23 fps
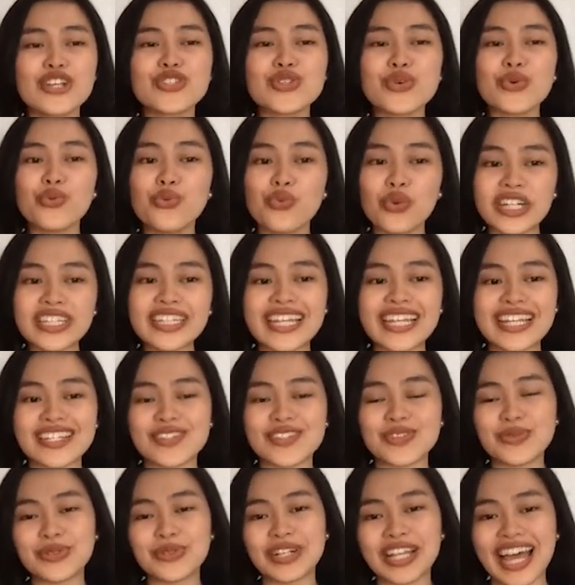So what
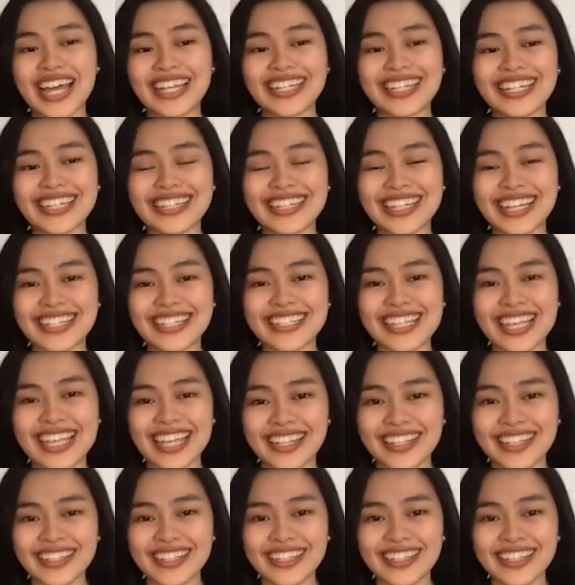is Google Analytics
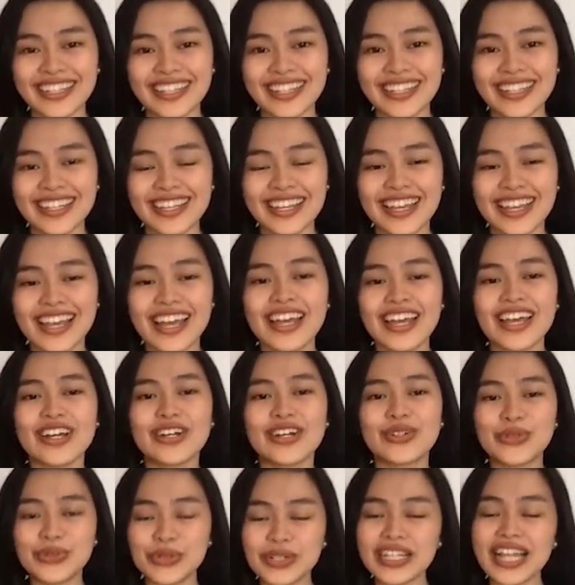again?
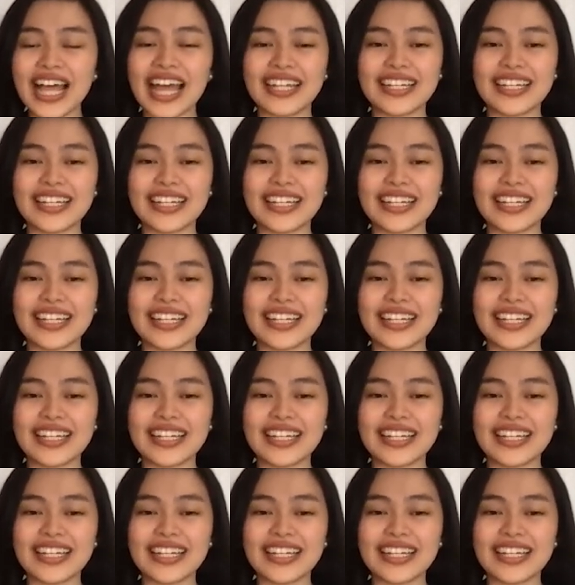Google